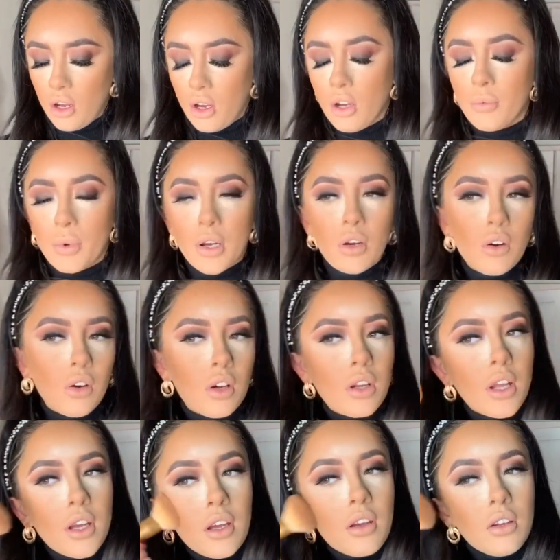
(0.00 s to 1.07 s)
Oh my god!
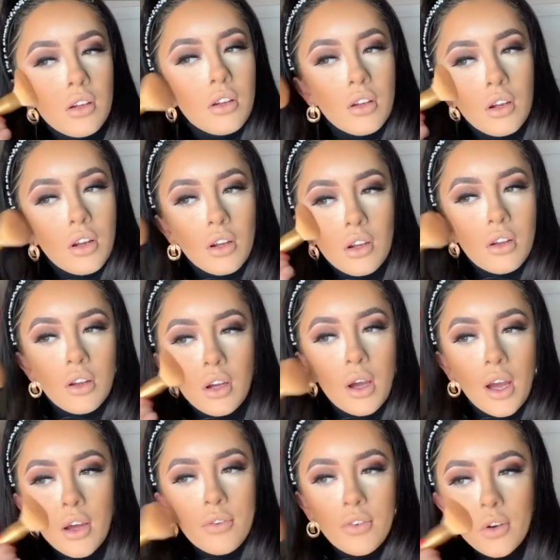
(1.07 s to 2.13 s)
Like
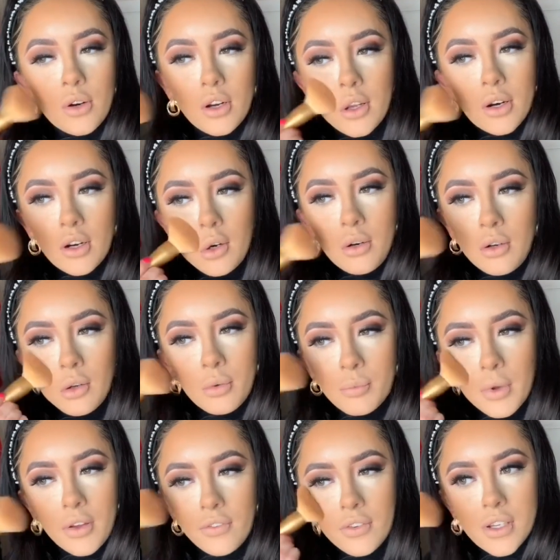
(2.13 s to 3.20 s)
half an hour later,
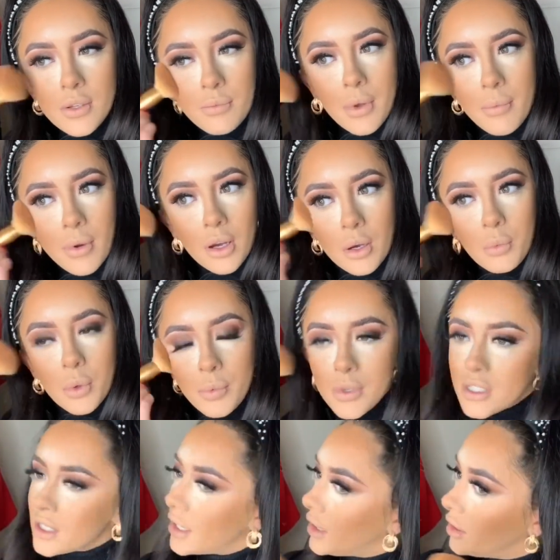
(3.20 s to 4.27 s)
my face, my makeup would be
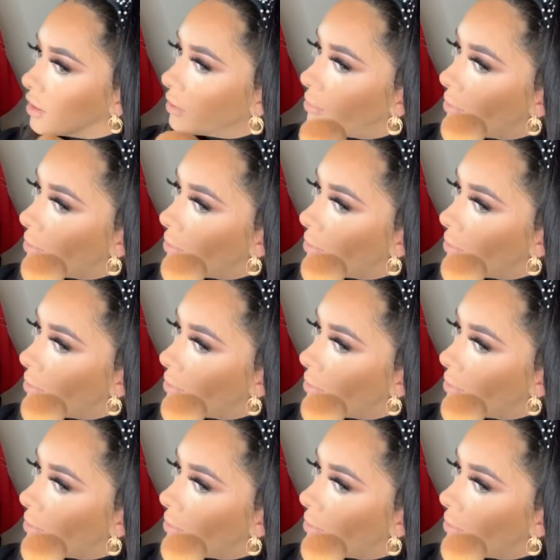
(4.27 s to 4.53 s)
sliding off